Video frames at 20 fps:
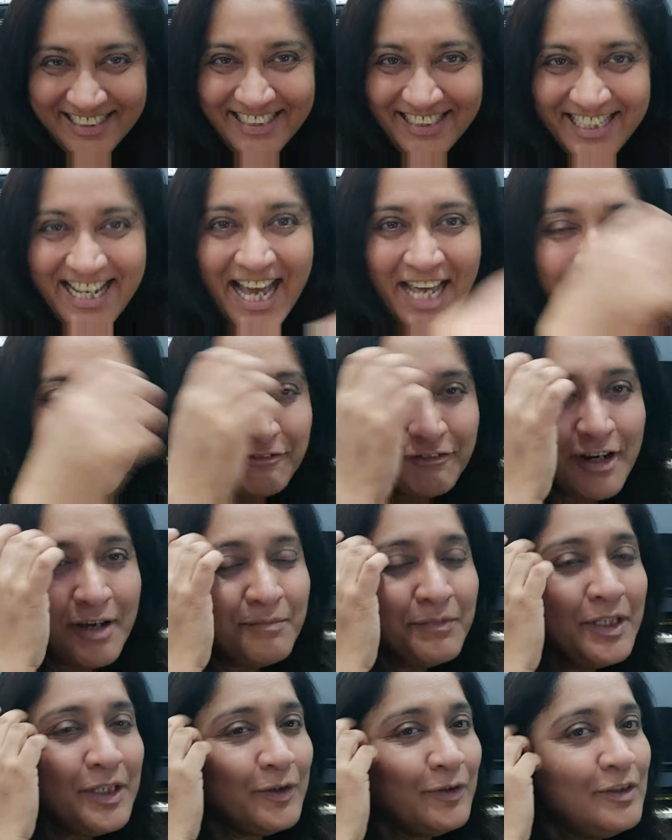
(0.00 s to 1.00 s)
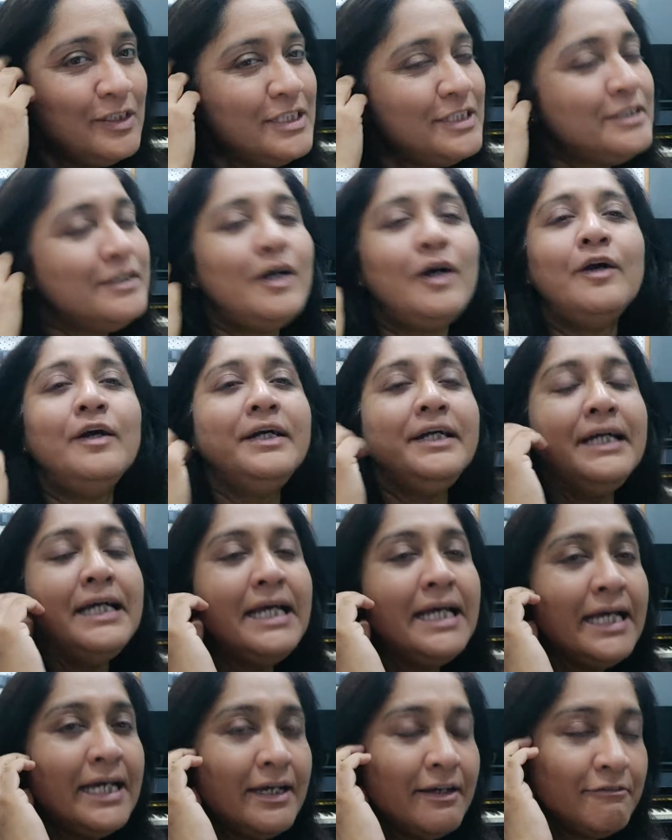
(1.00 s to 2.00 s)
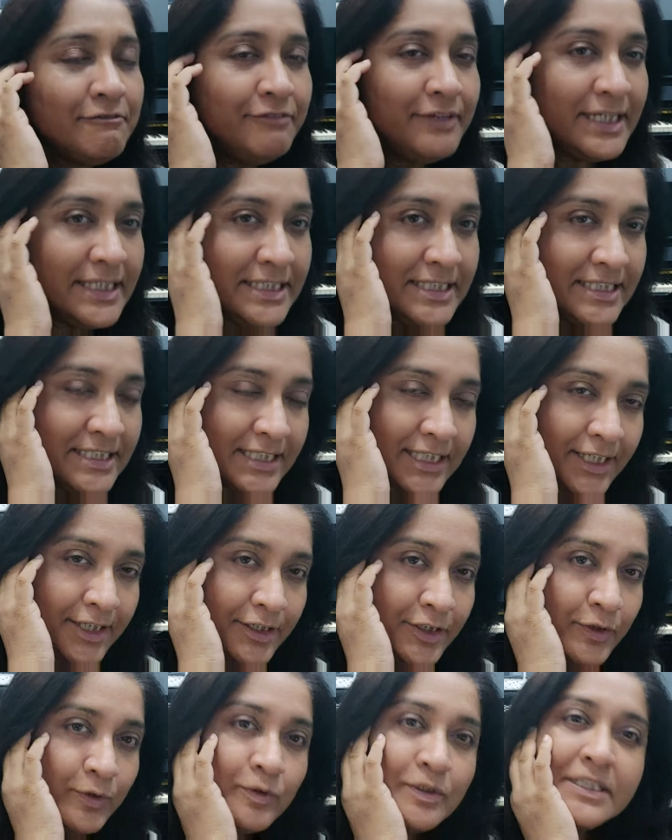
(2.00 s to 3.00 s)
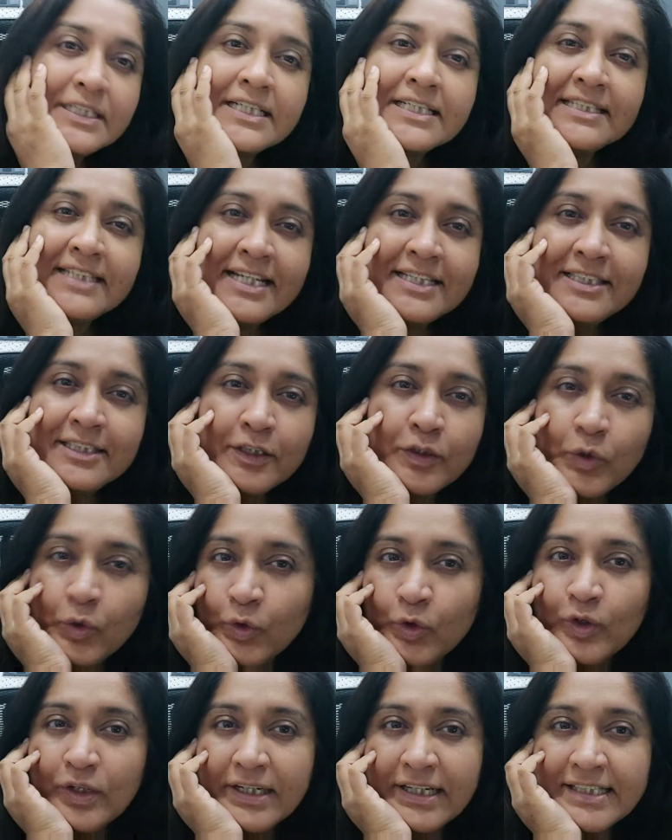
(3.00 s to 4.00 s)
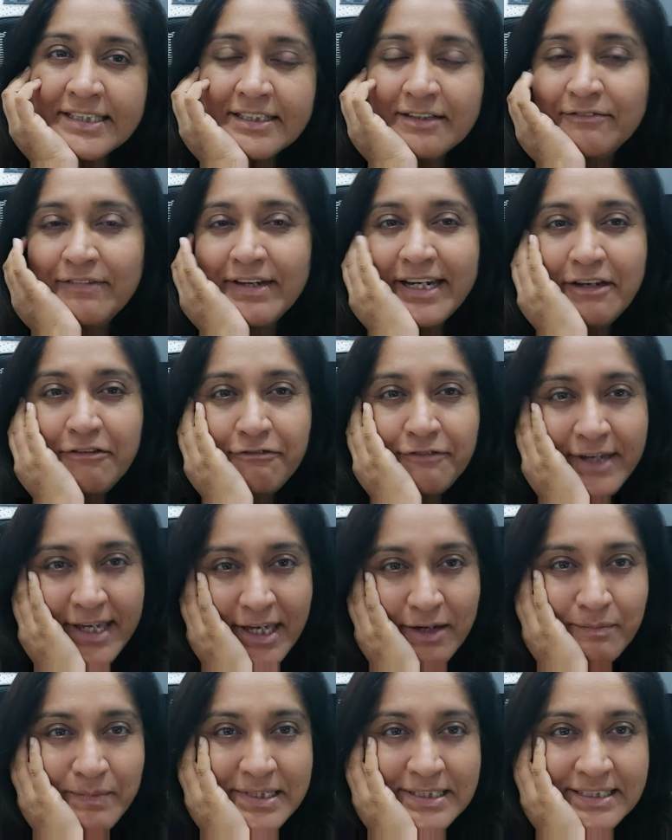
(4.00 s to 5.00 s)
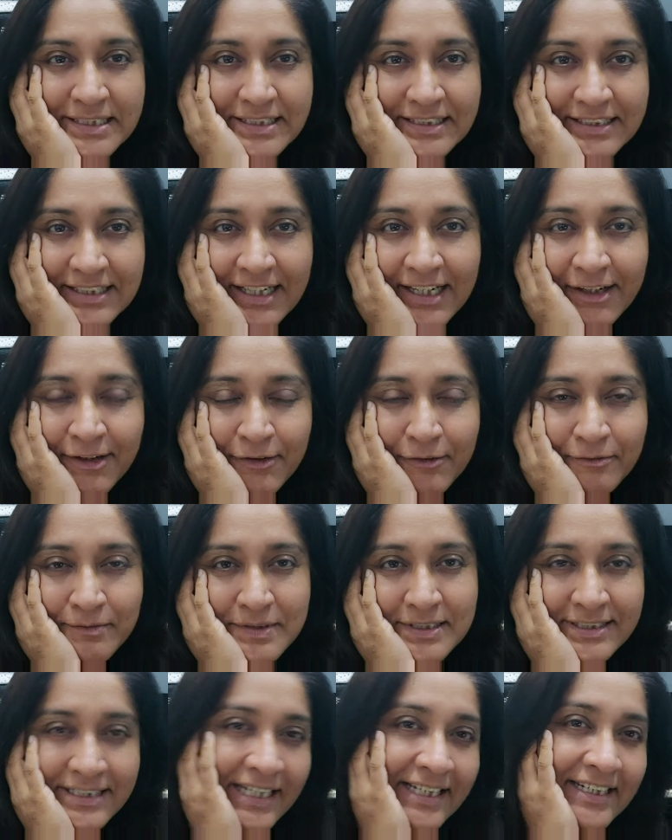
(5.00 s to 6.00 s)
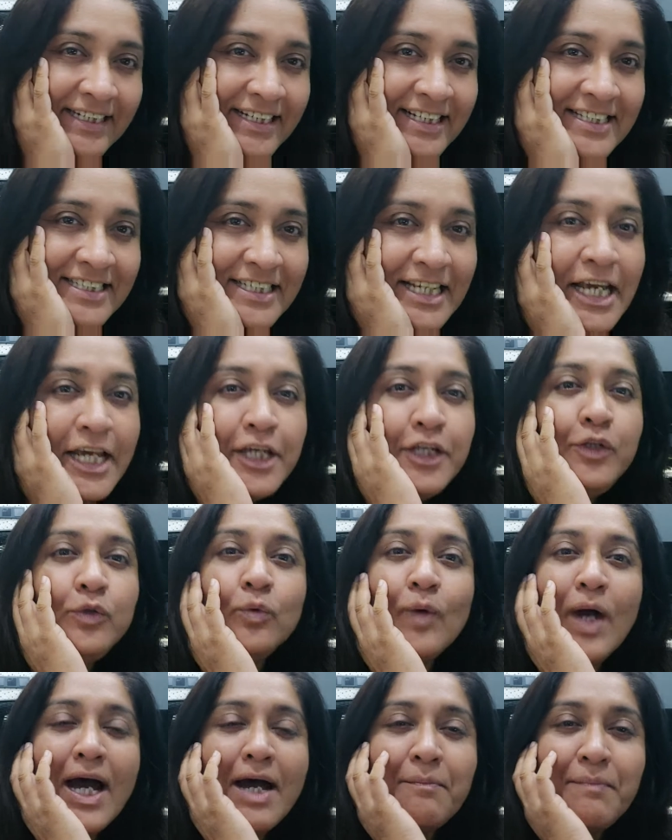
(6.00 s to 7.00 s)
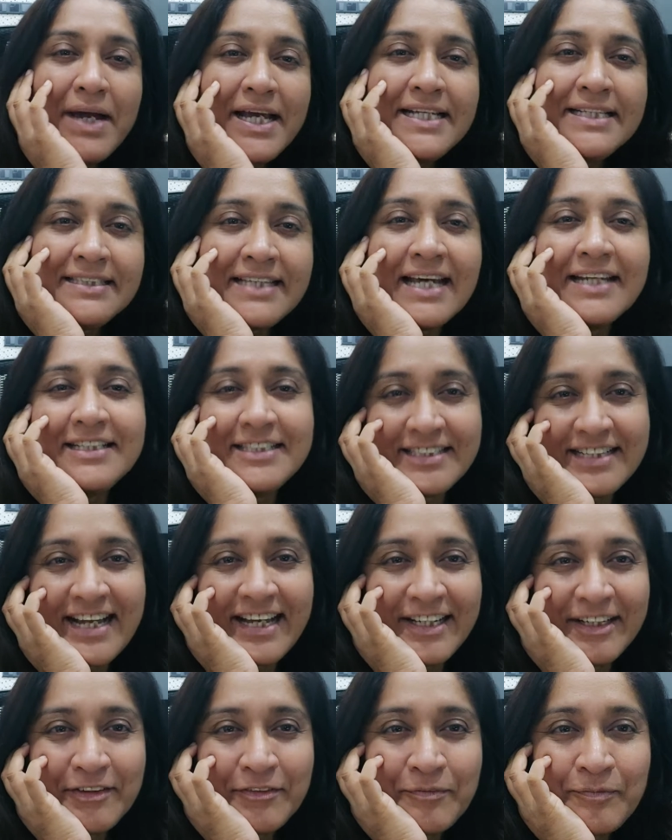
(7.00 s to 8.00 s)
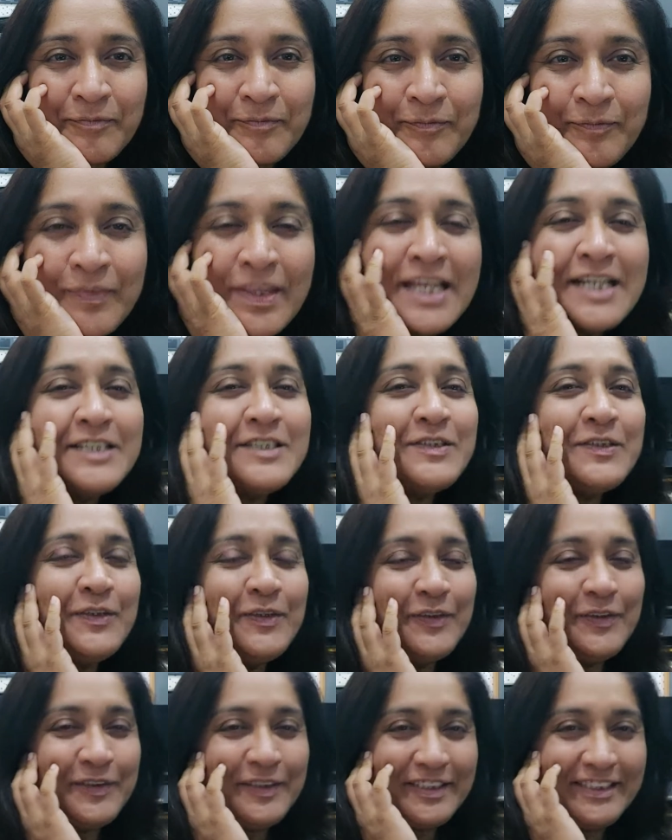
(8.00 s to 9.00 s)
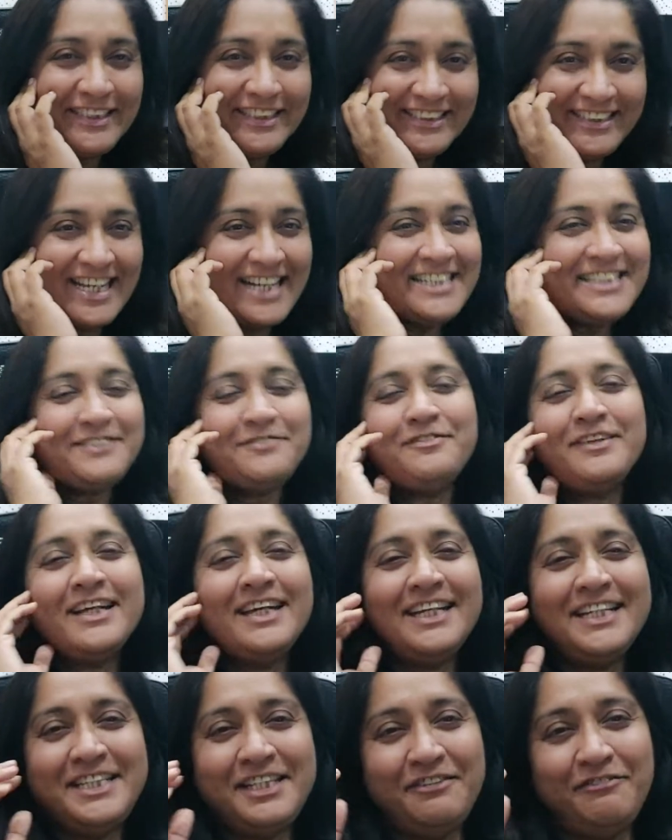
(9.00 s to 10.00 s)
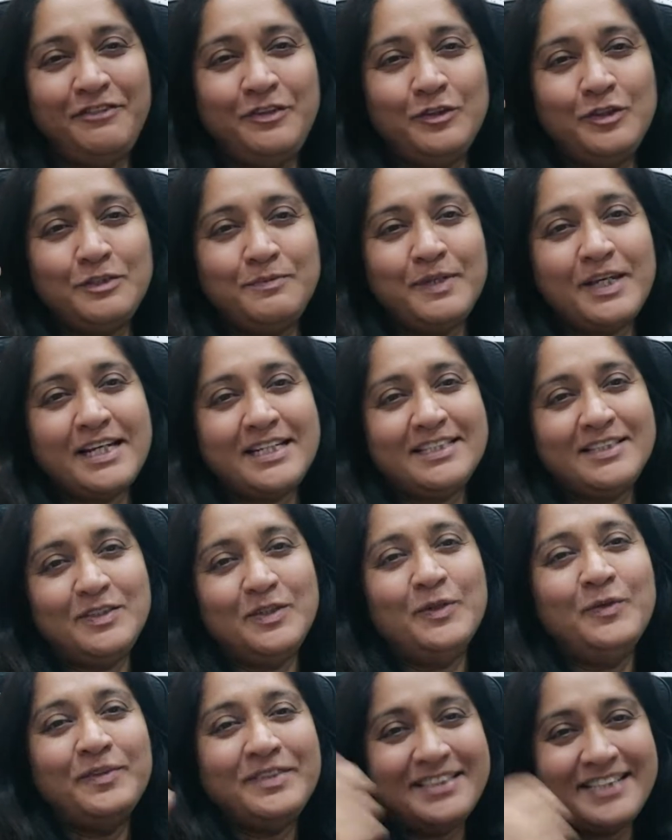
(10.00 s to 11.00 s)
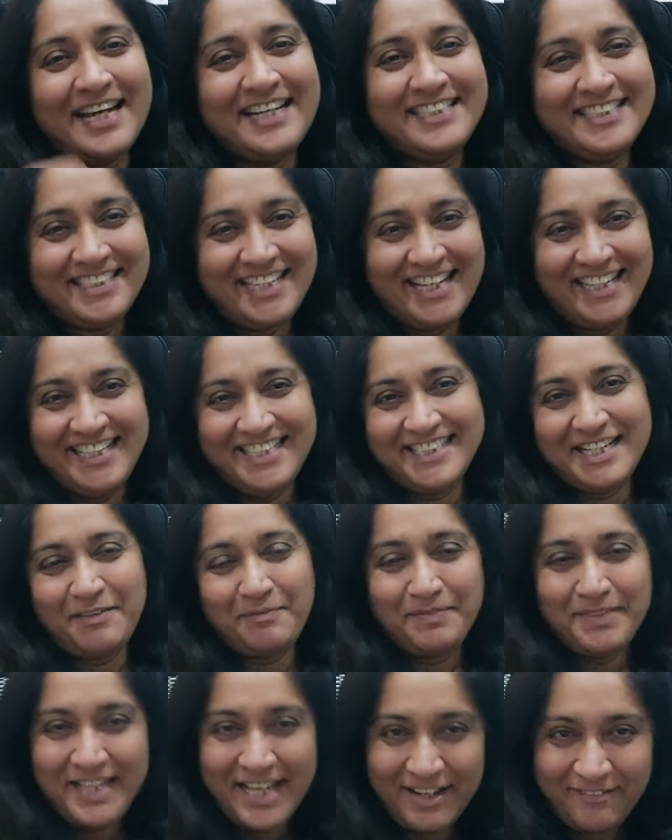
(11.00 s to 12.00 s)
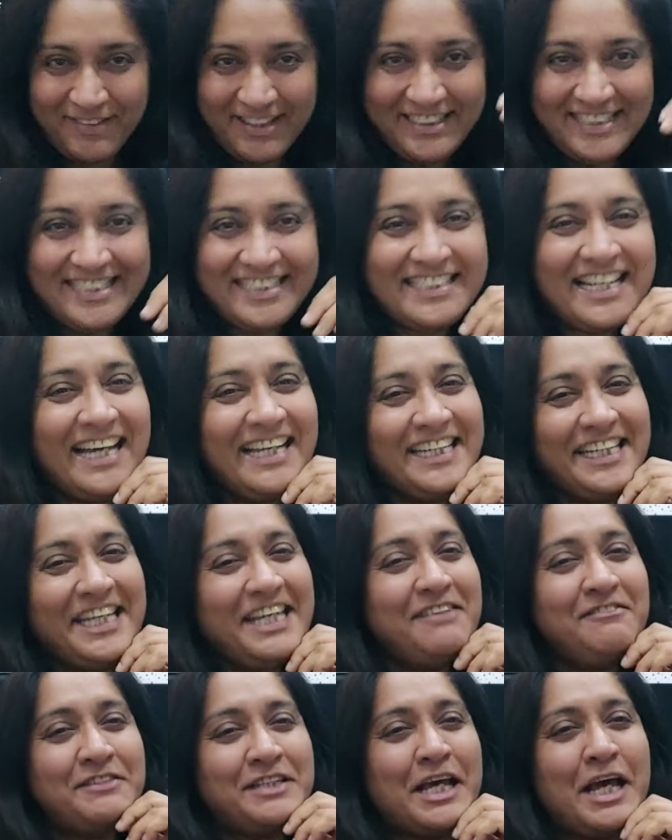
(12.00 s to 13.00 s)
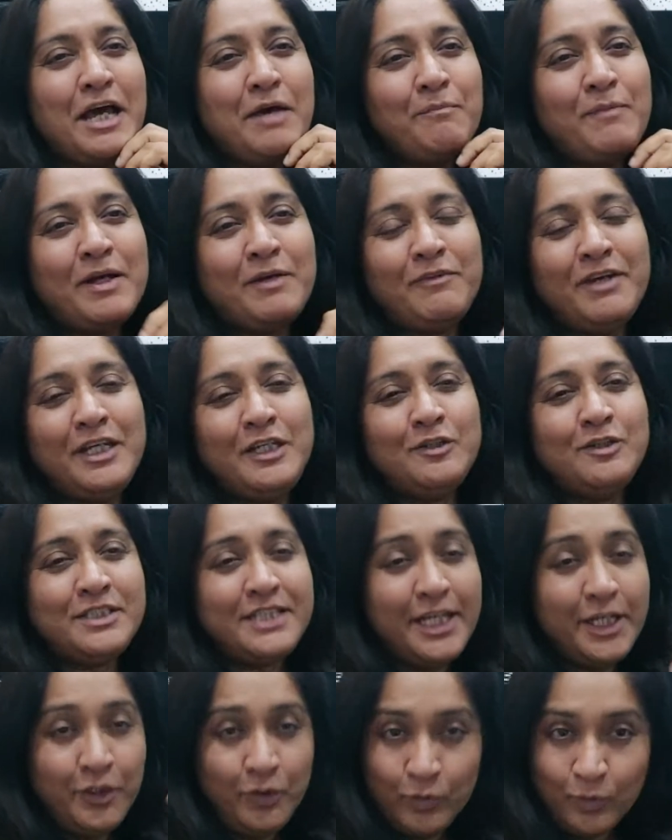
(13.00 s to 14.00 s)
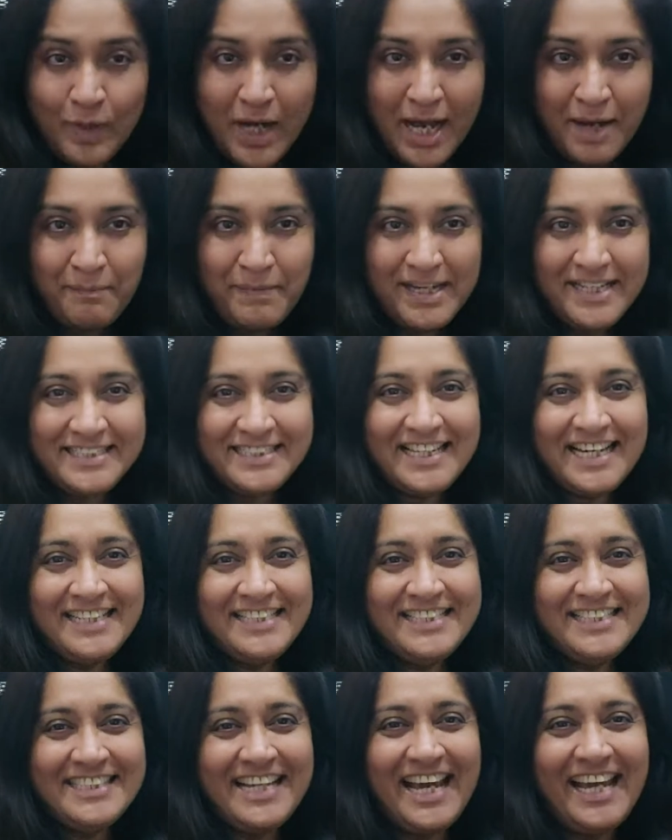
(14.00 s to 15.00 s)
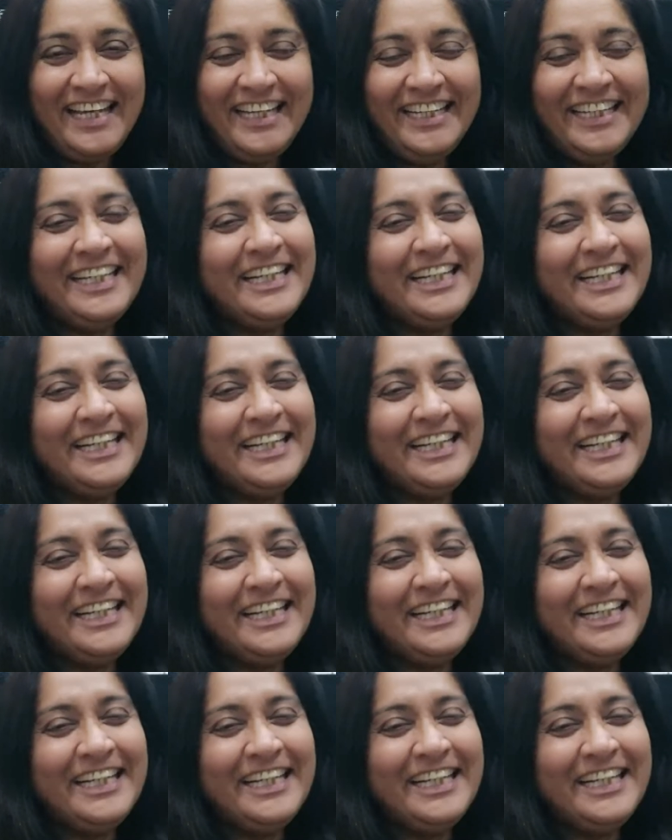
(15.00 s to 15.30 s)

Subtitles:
done from the old song, which uses as the chorus a very famous sentence, "You are my sunshine." So that's figurative use, because no, sunshine is up there what the sun gives. But when you say you are my sunshine,